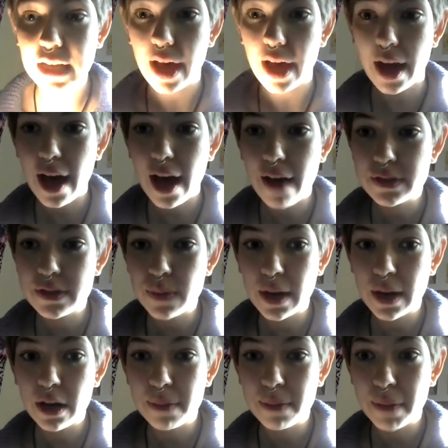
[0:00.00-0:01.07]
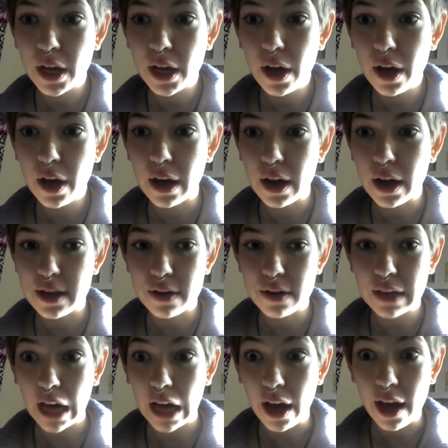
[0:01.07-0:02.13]
i have a sweater in my car and then i was
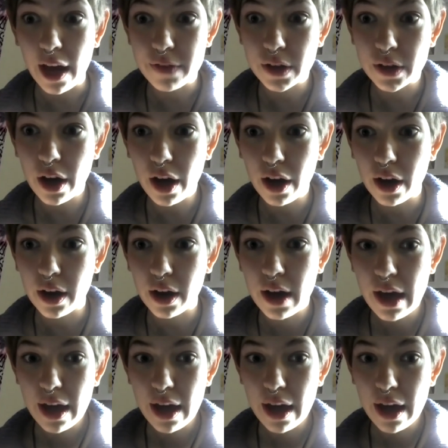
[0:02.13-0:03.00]
like i have a car